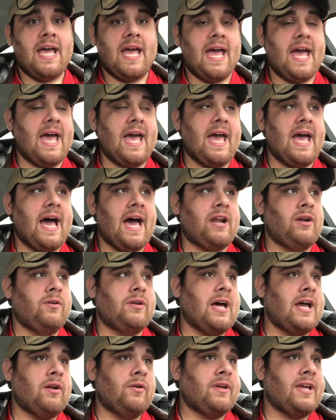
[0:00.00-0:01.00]
I
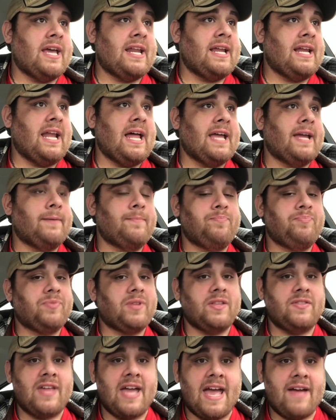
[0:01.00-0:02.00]
don't I don't get it. Like
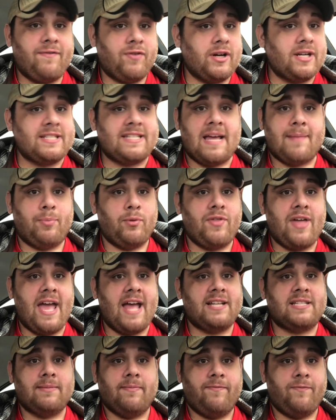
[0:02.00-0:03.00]
they for an example they
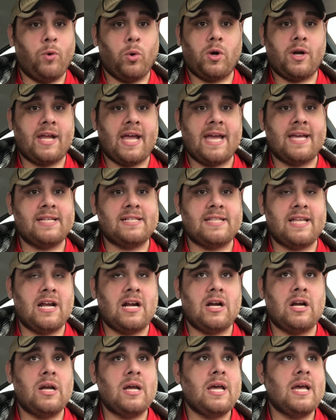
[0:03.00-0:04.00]
had some 4ks
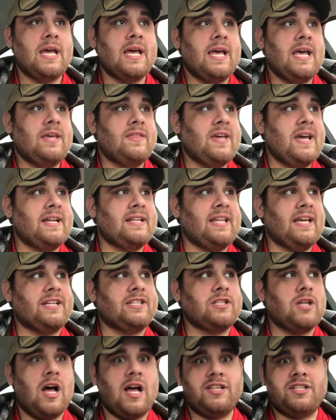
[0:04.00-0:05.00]
there they had like
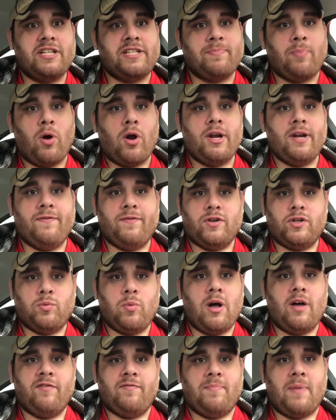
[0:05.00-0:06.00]
sausage party for
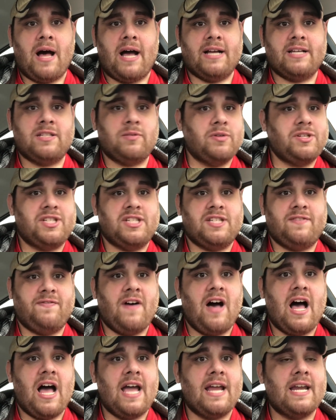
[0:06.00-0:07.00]
12 bucks which is
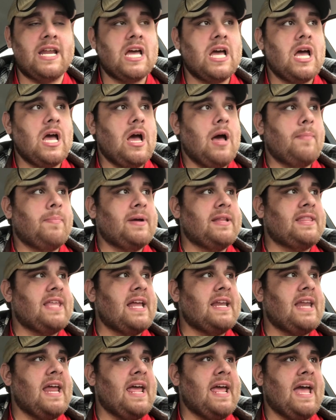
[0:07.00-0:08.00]
fine but then they